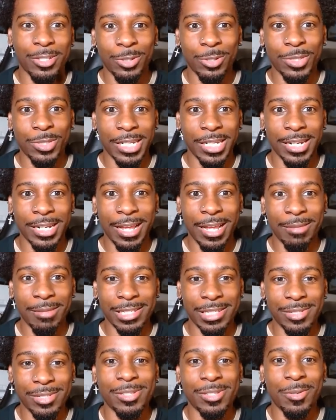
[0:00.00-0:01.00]
Seussing it up.
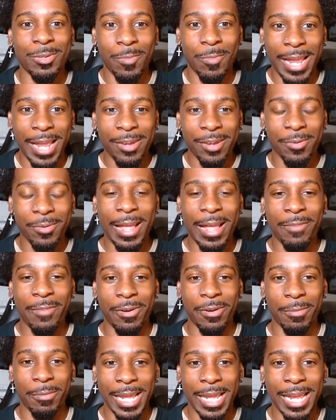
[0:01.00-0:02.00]
So she was waiting around
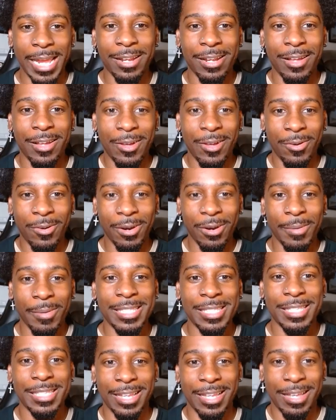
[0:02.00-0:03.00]
for a plane to go, or a
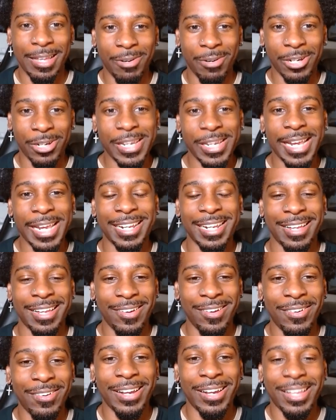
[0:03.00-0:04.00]
bus to come, or a train to
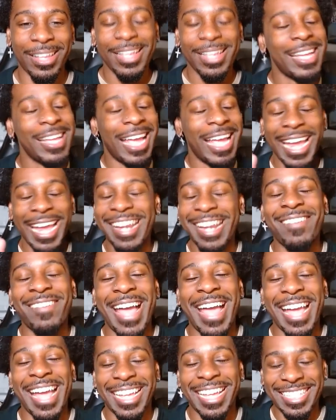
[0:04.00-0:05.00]
go,
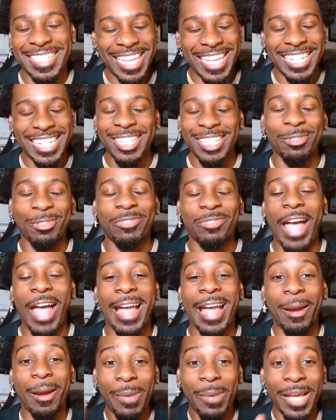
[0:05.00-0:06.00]
anyways, that shit was
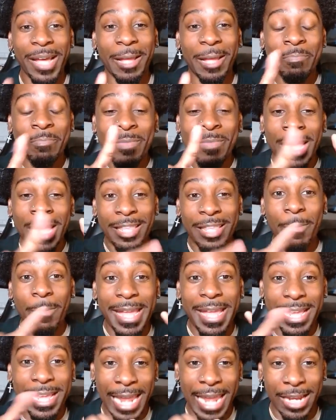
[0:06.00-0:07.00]
fire. But they're
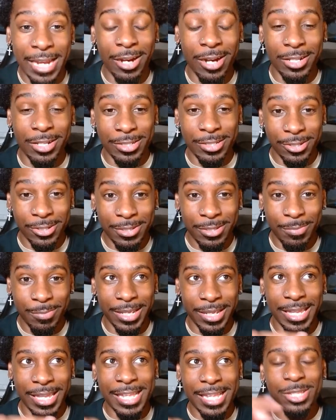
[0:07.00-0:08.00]
making that Dr. Seuss
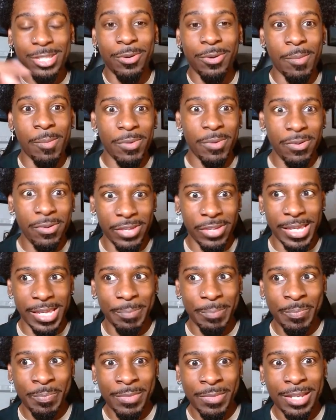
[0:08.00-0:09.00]
book into a
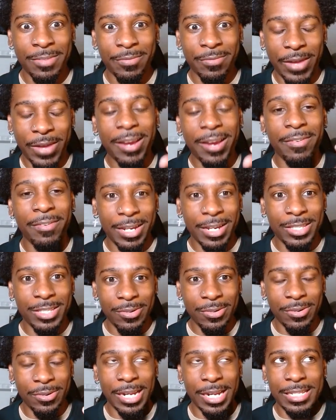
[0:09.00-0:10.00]
movie very, very
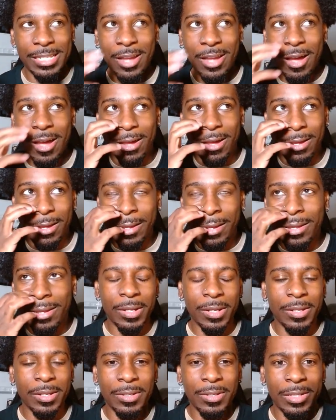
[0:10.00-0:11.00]
soon, and it's called
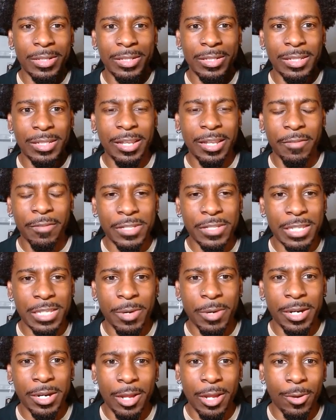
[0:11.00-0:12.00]
Looking for
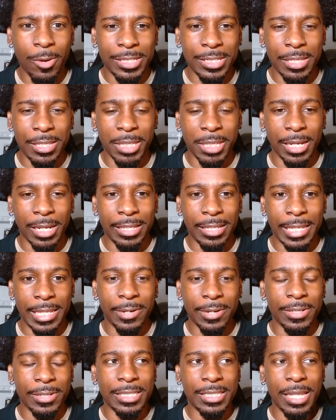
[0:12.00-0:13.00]
Somewhere to Go, or something like
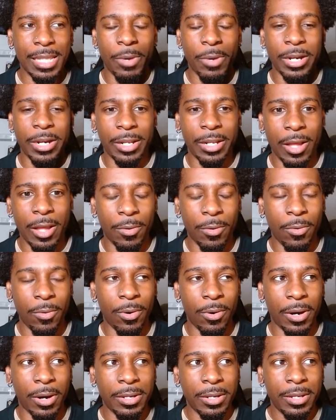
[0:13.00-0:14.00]
that, or Somewhere to Go,
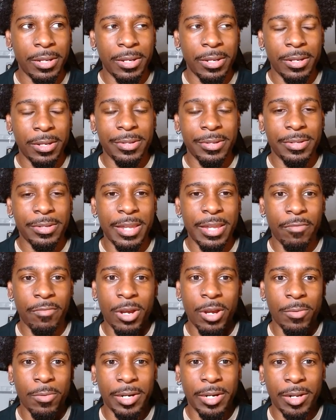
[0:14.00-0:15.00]
or Never
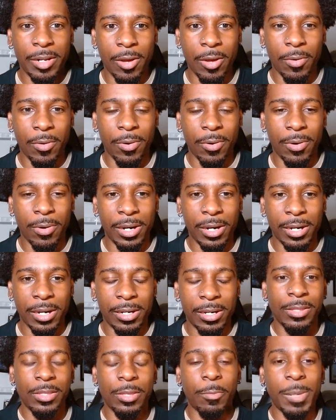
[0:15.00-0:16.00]
Know Where to Go, or
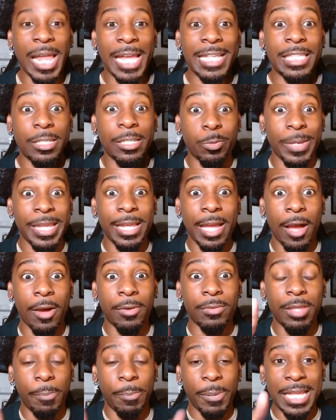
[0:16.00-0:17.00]
The Places We
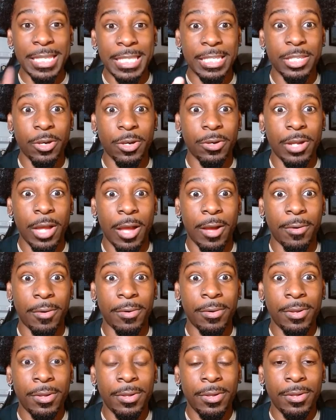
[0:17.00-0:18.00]
Go, The Places You'll
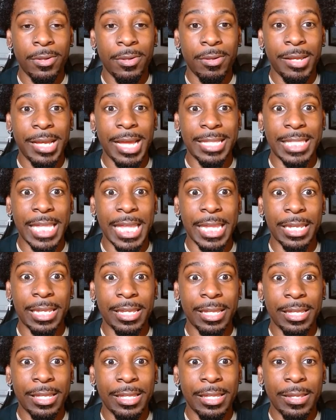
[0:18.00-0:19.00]
Go, I
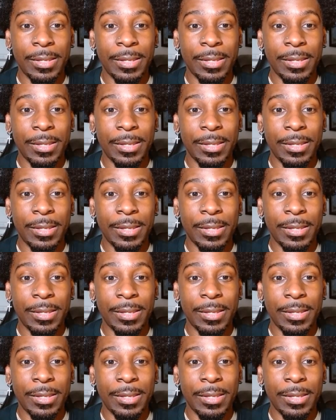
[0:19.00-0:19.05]
think.